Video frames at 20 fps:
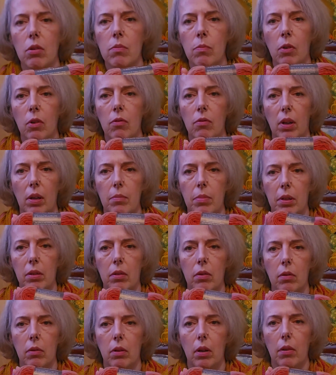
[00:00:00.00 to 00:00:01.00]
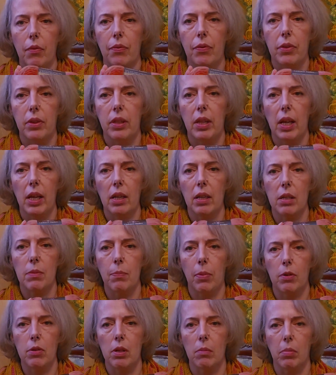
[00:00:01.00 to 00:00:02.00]
more vibrant. Oh, there is
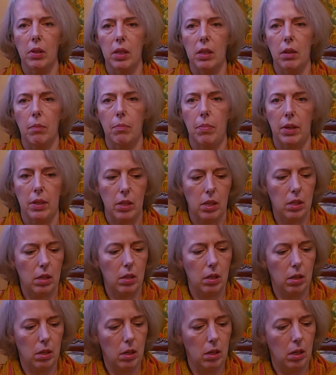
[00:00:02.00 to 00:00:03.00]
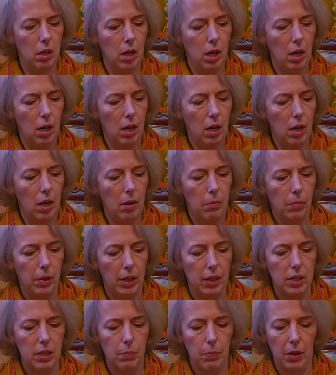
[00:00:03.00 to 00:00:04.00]
possibly the best
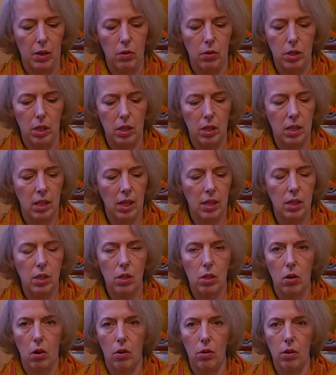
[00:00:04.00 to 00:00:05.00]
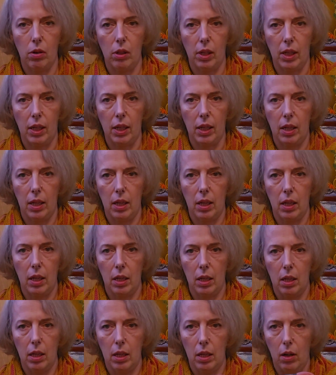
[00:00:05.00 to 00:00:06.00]
place because it's nice corally
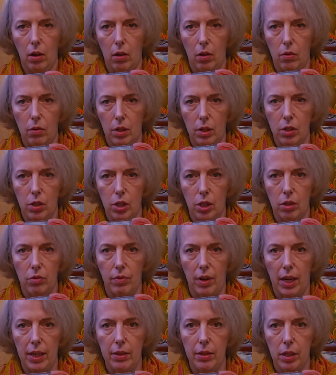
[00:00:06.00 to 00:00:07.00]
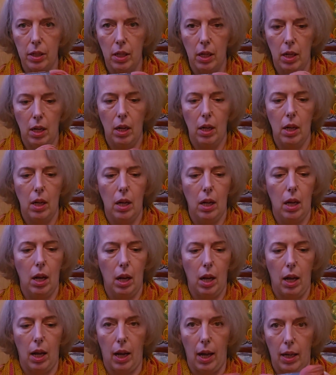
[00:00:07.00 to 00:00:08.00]
orangey red
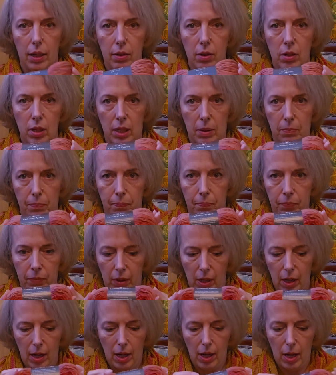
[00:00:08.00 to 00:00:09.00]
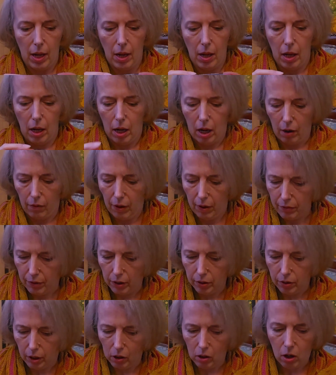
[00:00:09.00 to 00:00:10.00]
and cream. However,
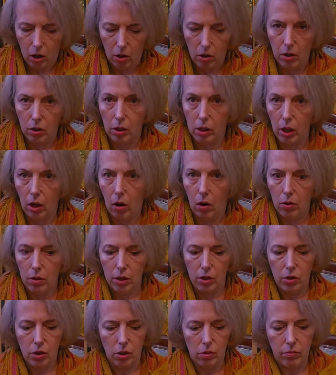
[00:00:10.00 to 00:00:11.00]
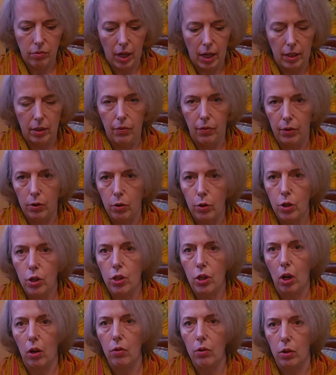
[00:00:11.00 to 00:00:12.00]
the corally orangey red will
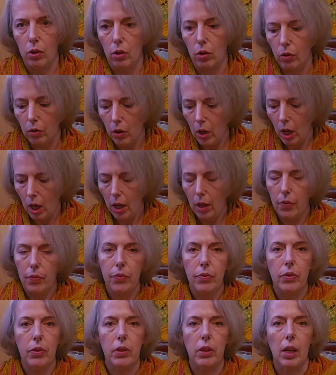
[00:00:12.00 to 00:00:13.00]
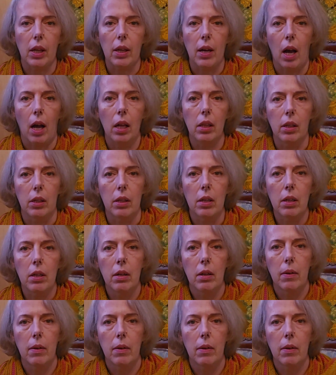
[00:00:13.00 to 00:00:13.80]
show you the color